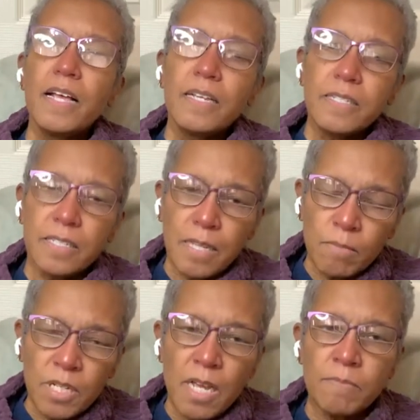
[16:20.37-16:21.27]

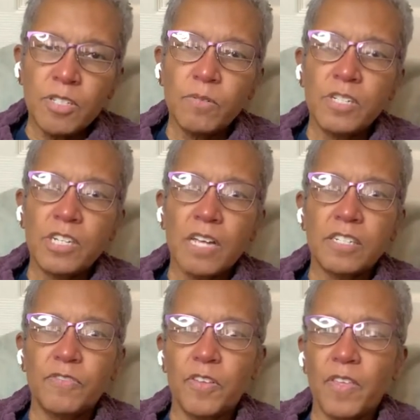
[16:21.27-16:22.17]
Sometimes you
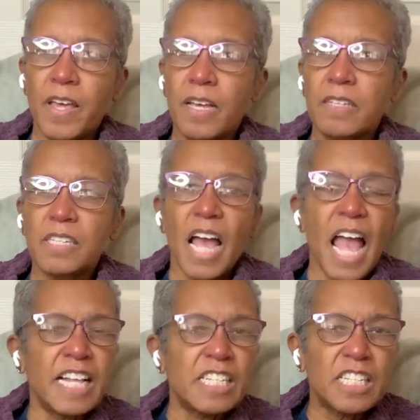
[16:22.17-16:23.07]
adjust for things
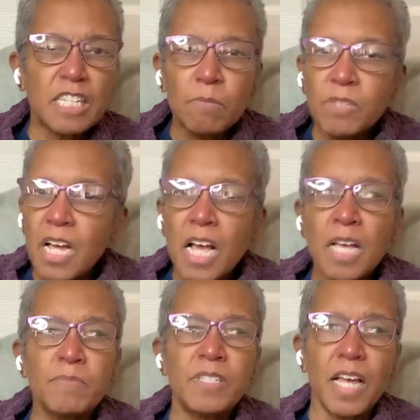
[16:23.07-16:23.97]
and
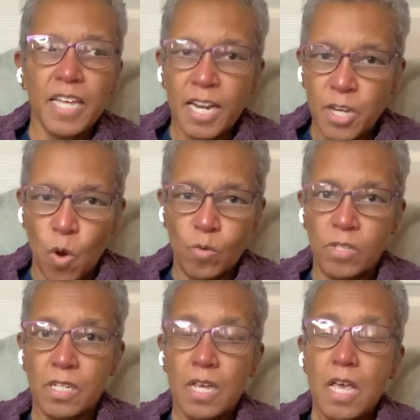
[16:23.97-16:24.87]
sometimes you don't.